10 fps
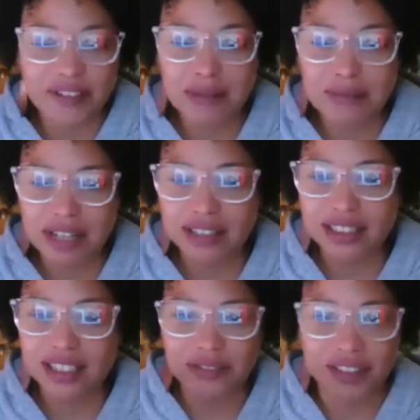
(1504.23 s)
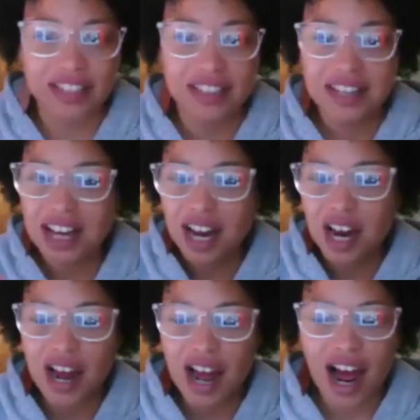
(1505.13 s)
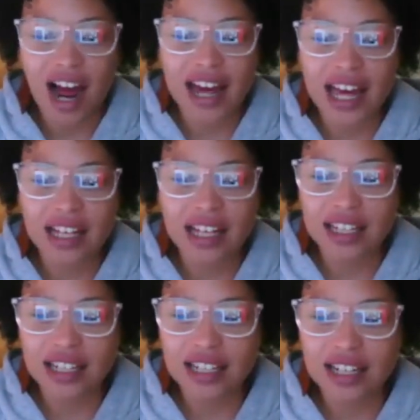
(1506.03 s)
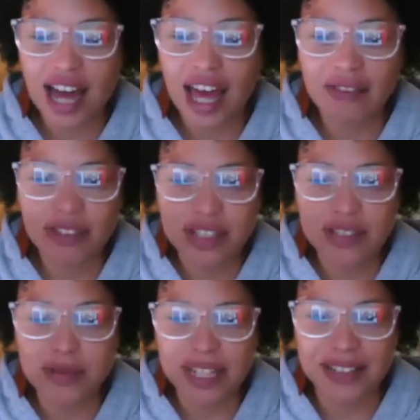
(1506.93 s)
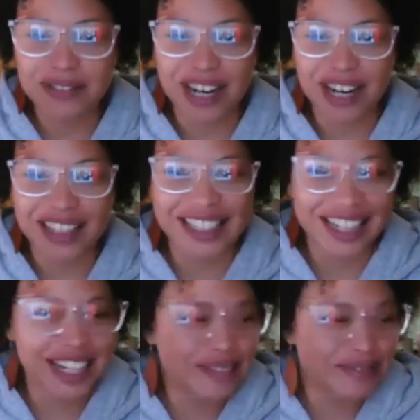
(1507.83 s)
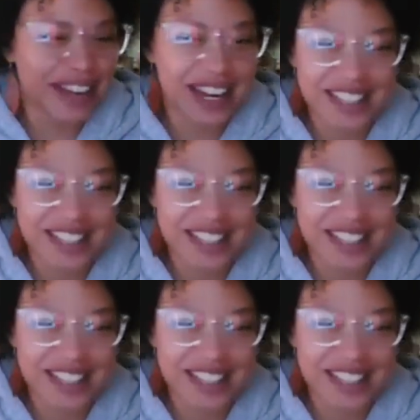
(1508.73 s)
and I'm guilty of it. I have the Zoom life, right? Like I